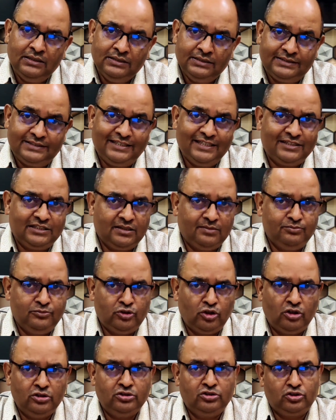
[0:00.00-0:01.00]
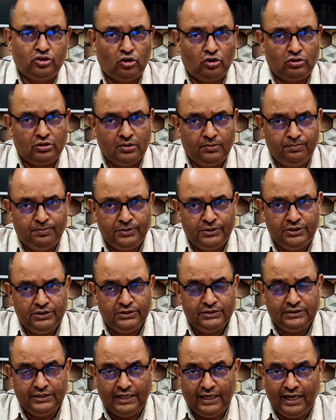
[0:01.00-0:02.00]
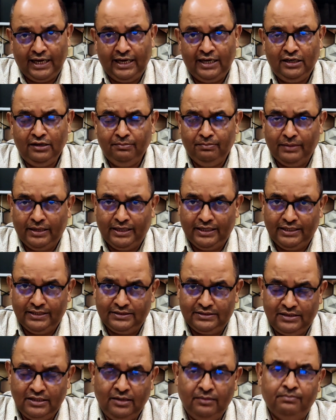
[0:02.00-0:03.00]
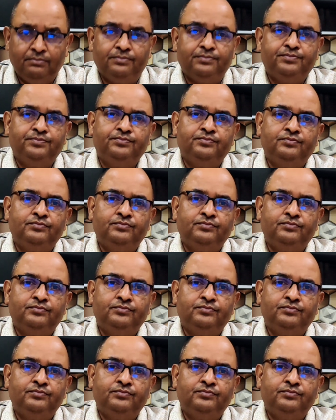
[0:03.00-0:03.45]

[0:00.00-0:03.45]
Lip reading: set up joint stock companies and managed them.